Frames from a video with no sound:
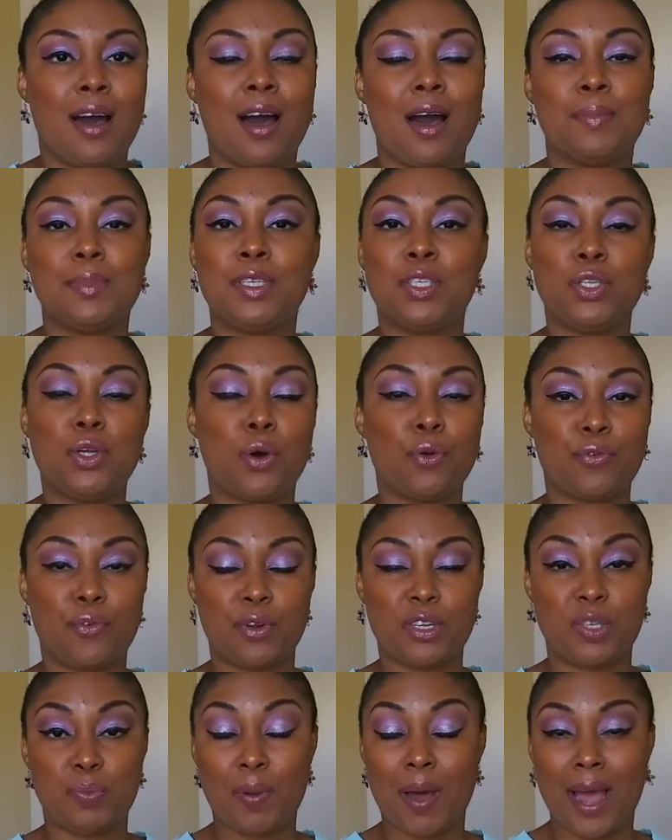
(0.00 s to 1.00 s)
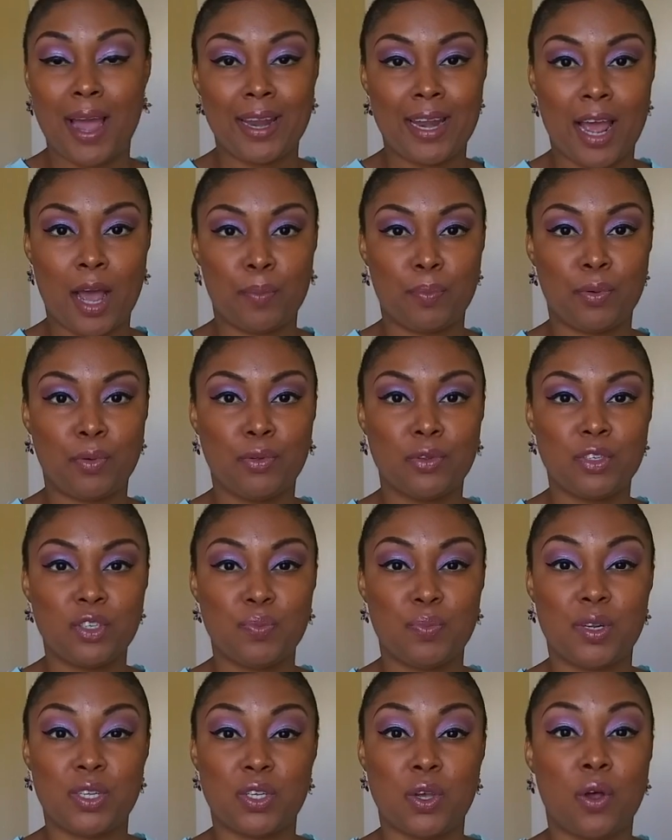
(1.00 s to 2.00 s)
Um, it's known for its
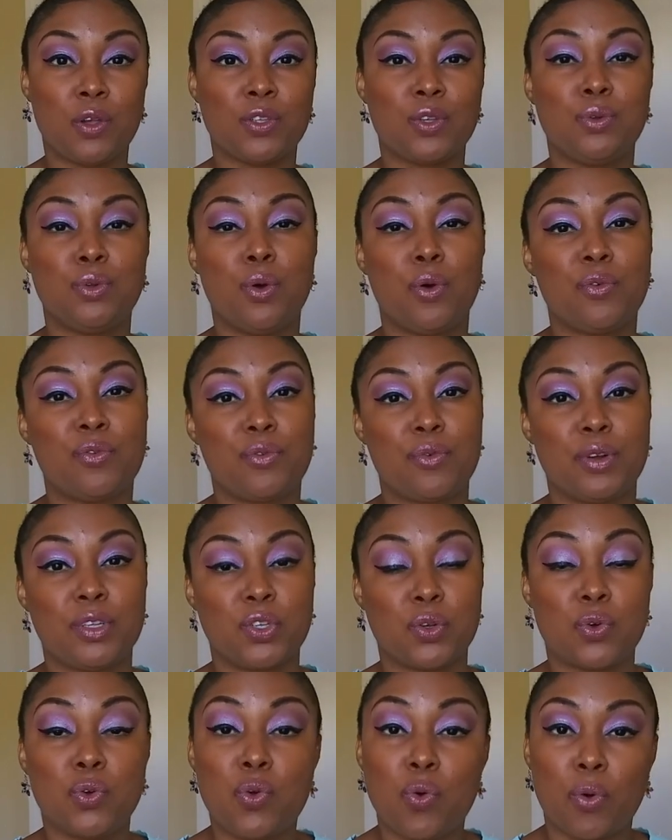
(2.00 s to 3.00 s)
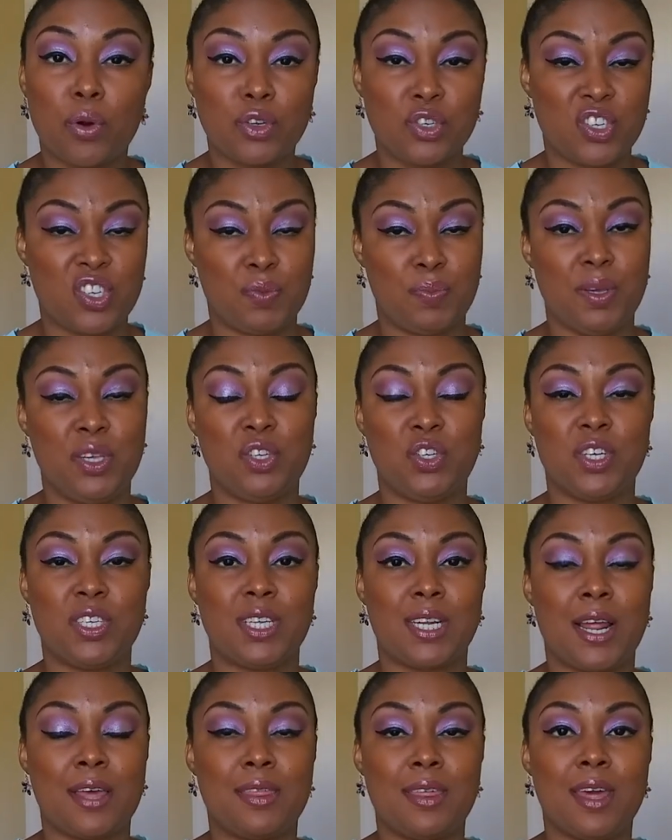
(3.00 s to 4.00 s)
pineapples, but it's also known for its gorgeous
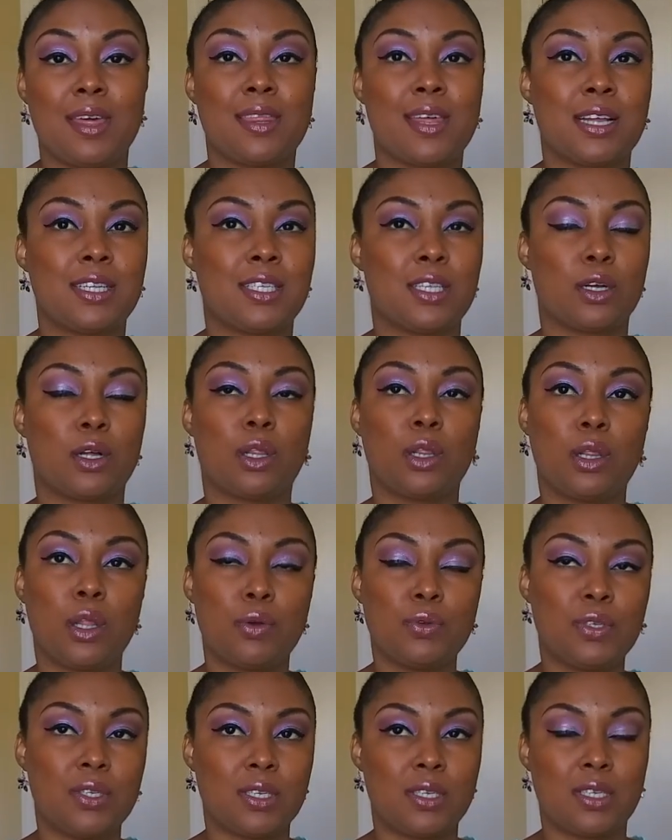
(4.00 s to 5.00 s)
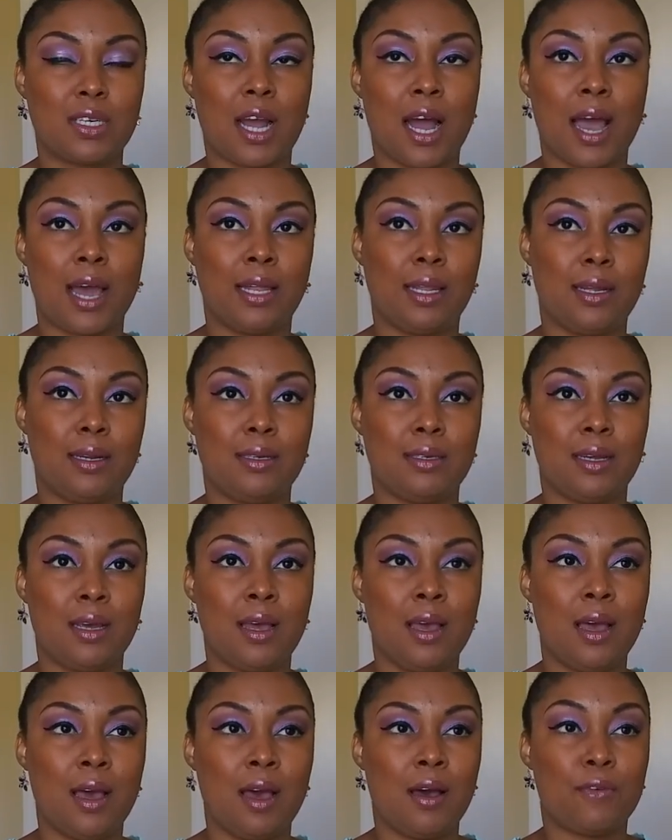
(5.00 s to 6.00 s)
beaches. And I think that's the closest island
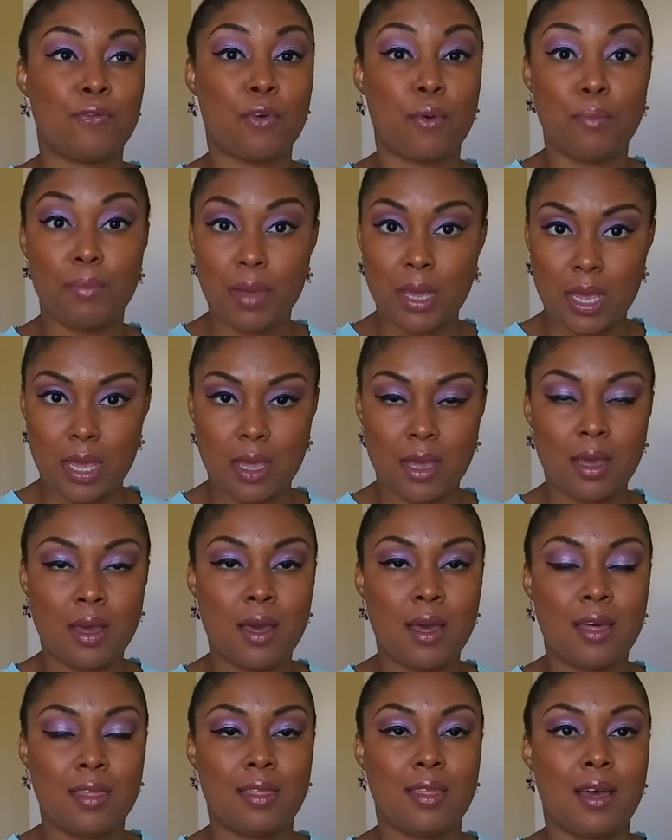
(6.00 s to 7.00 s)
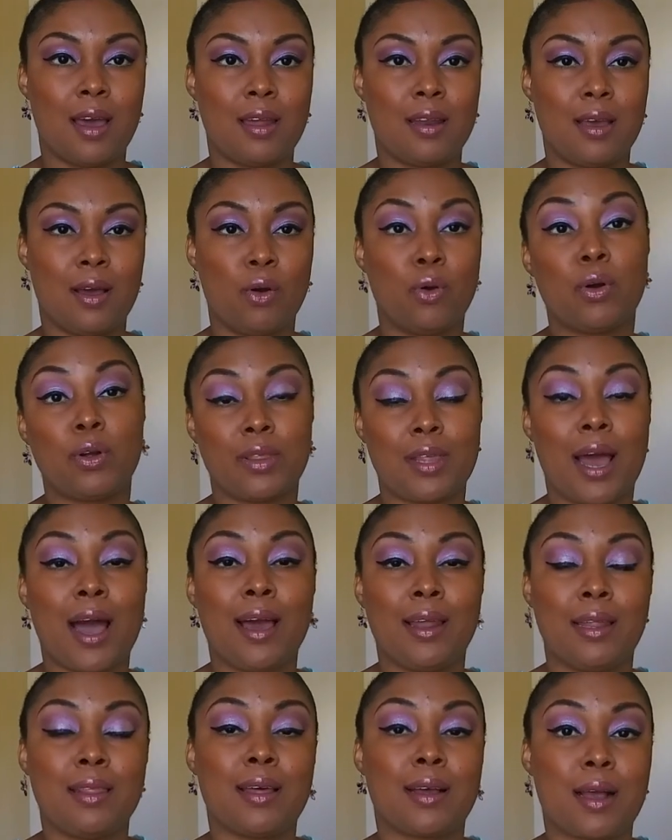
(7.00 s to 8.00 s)
for me that, or the
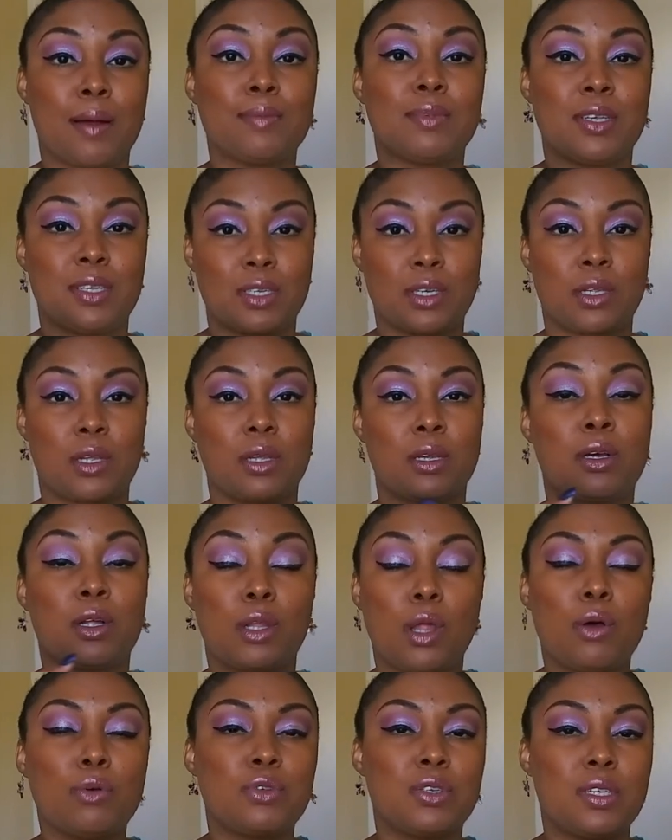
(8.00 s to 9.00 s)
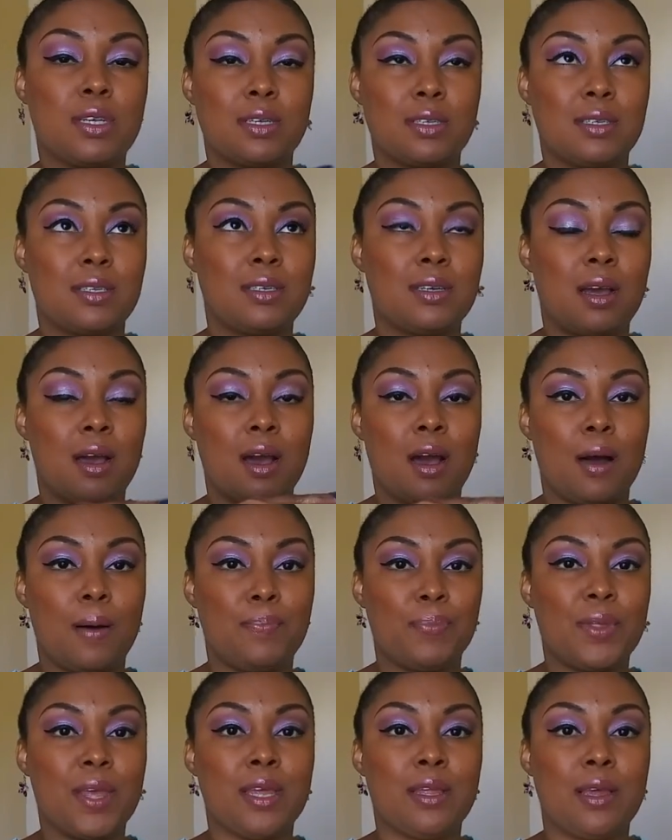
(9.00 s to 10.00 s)
island that comes as closest
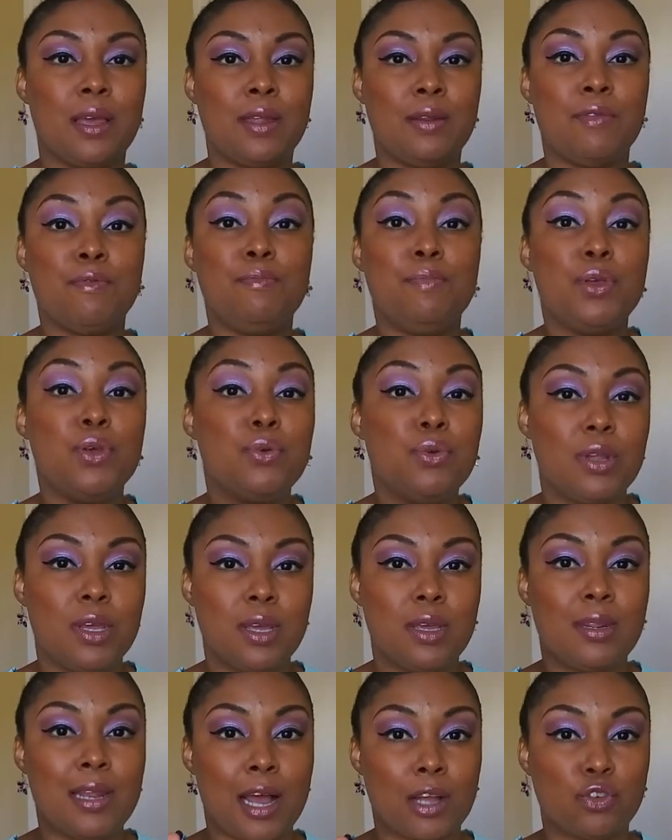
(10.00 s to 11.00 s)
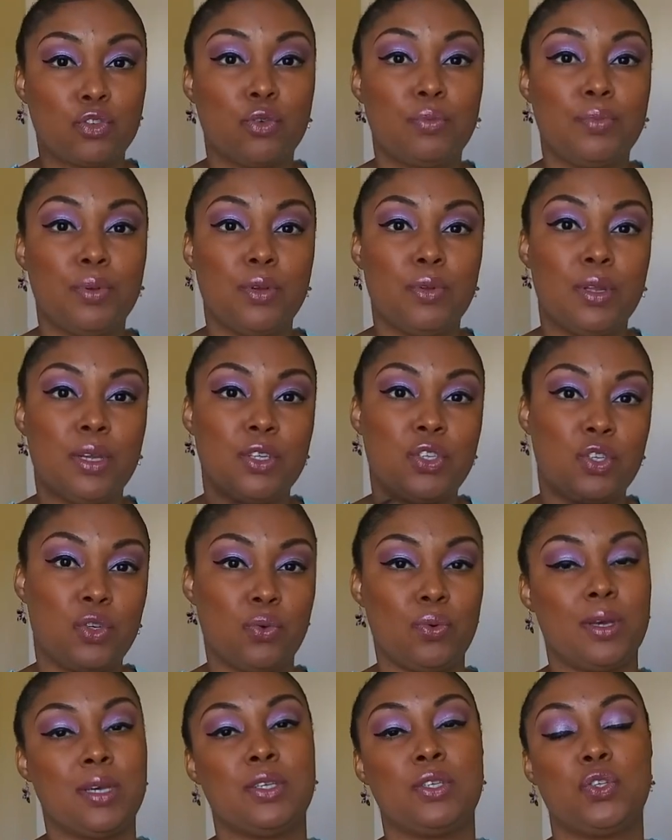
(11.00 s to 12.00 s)
um, in, in, beauty, natural beauty
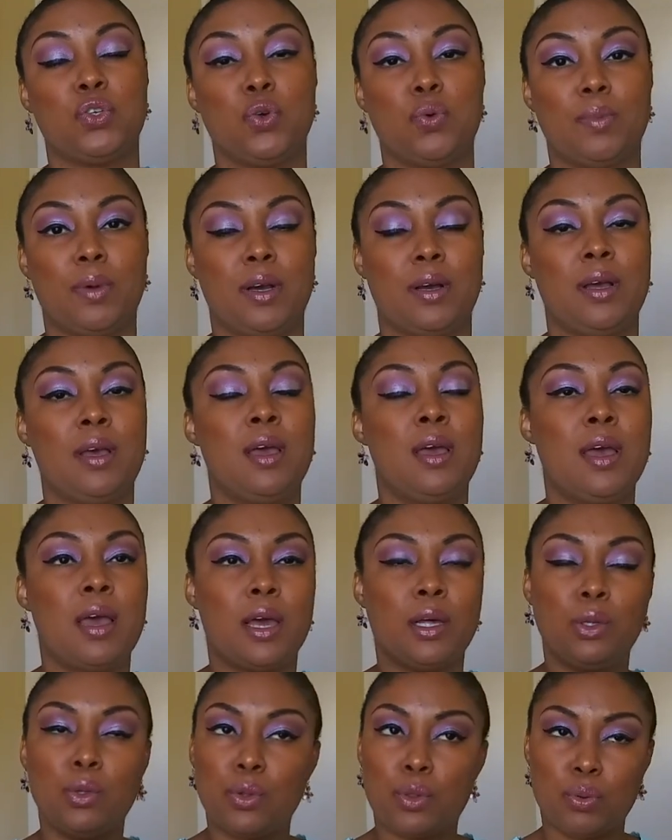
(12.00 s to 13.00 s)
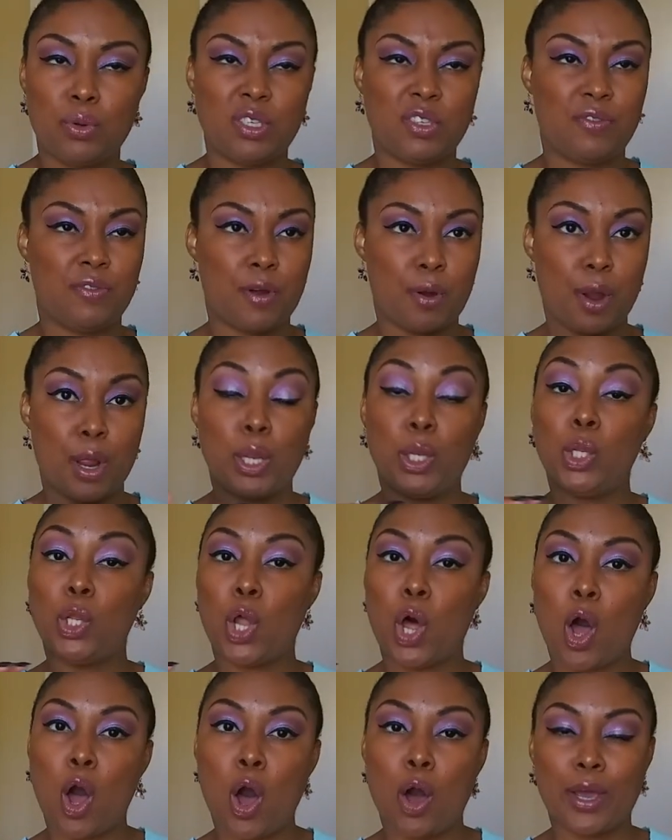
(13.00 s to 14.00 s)
to Exuma. Eleuthera is very
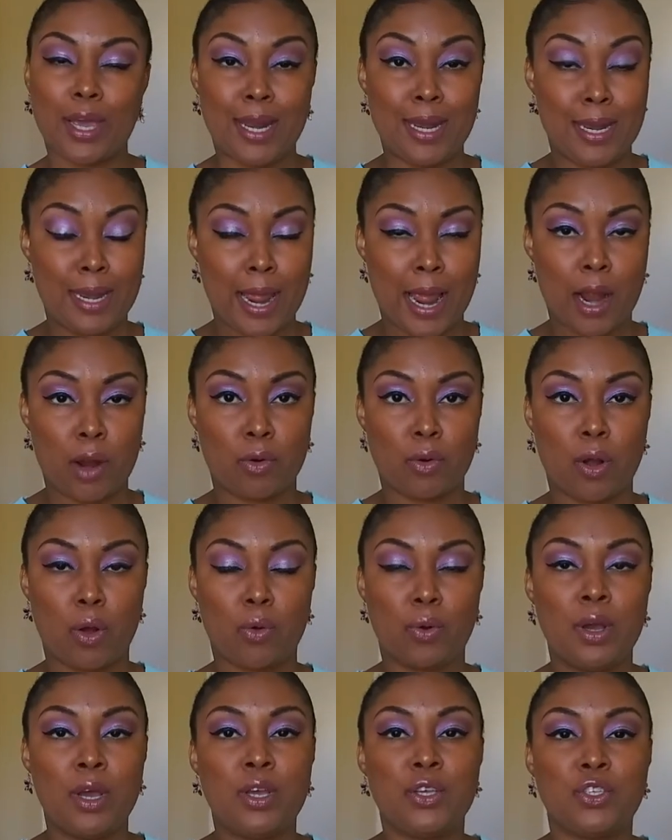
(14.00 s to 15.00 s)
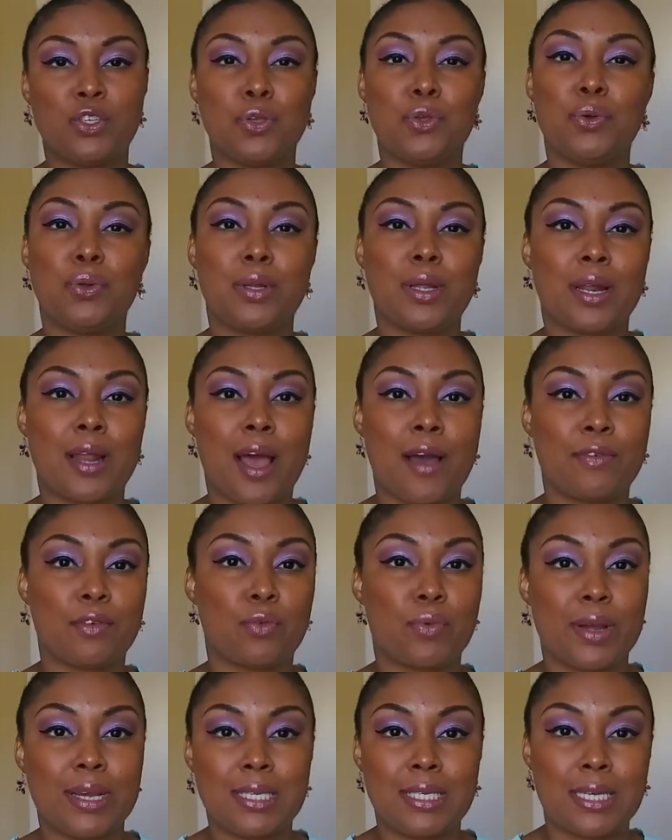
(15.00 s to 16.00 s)
long and narrow, so you're gonna have
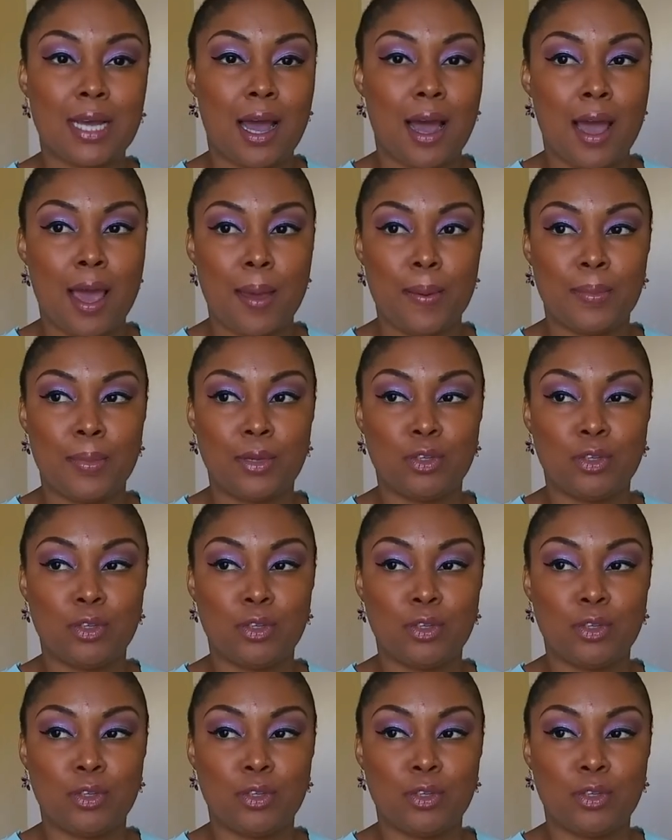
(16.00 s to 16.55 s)
a great time